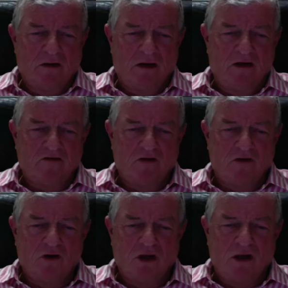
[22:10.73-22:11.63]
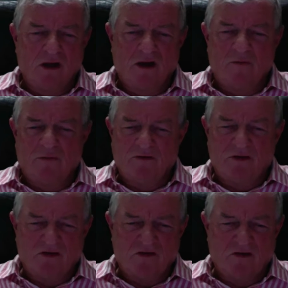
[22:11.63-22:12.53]
as learning and
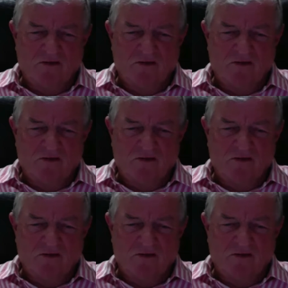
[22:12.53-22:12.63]
professional